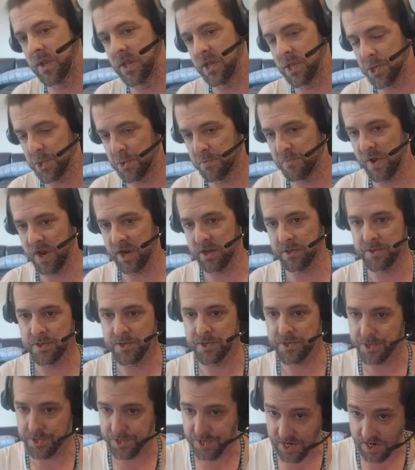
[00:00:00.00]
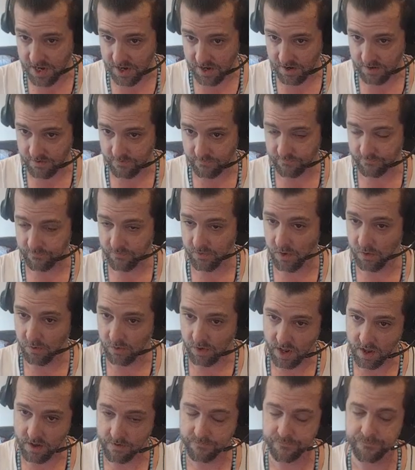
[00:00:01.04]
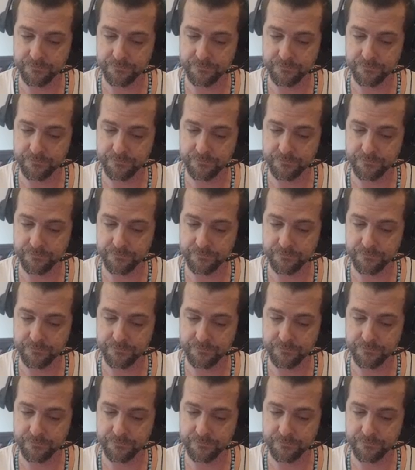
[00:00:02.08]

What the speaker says: expect to see, okay?